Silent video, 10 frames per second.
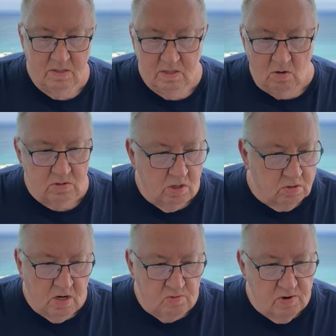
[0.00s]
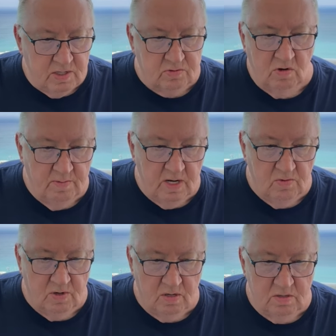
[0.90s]
Don't go to a restroom
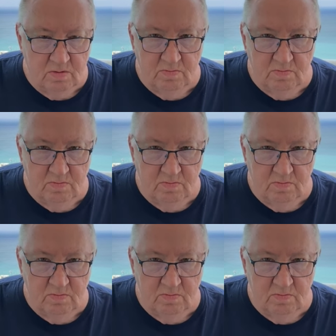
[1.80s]
anywhere.